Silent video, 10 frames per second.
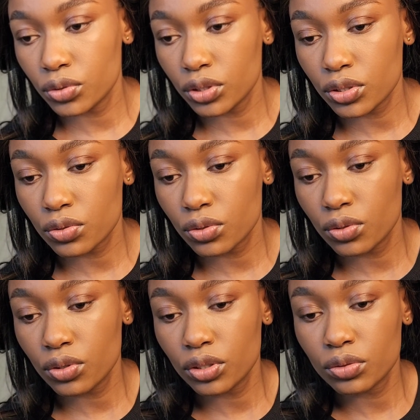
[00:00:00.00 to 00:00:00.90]
need to
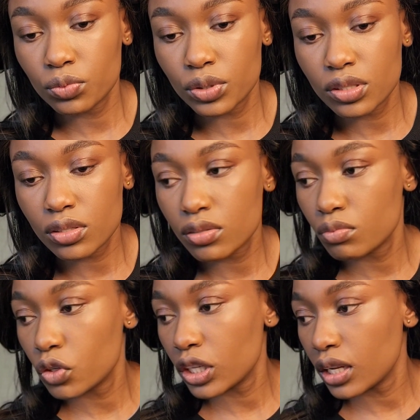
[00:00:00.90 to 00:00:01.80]
go in with
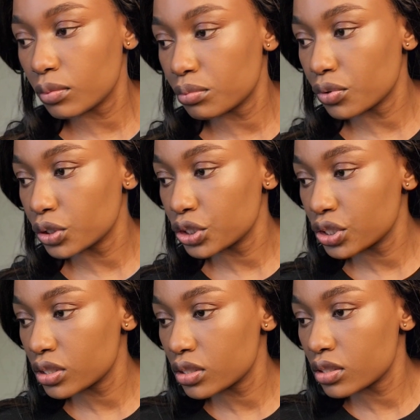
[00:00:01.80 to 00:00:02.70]
smaller
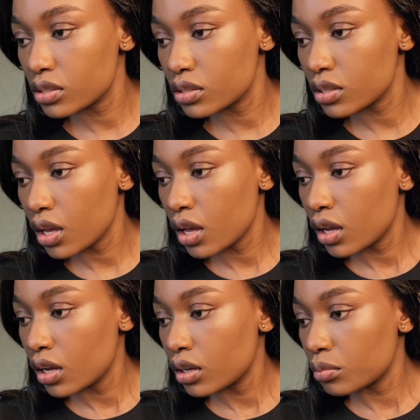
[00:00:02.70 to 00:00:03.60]
brushes.
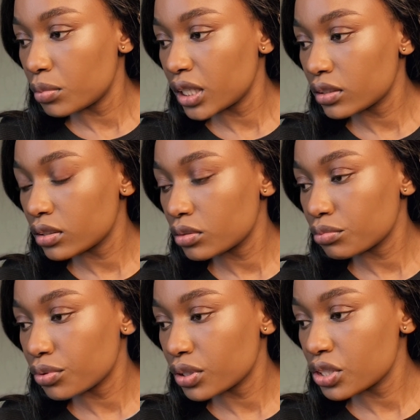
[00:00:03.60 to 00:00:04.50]
Blending
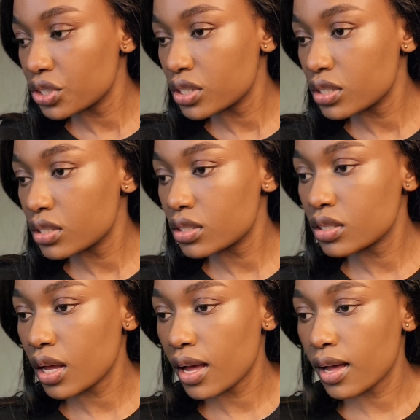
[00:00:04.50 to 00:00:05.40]
brushes
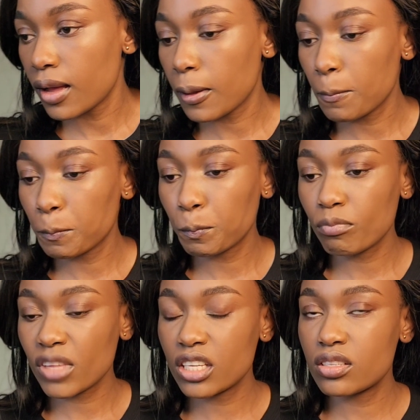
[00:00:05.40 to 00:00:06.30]
are
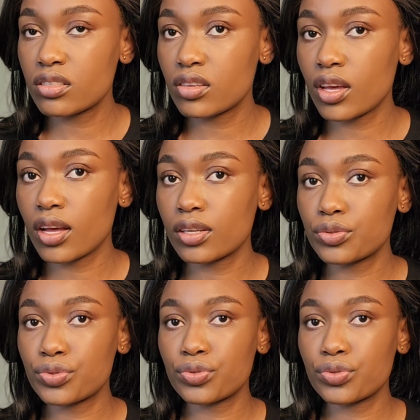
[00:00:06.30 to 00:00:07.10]
easier to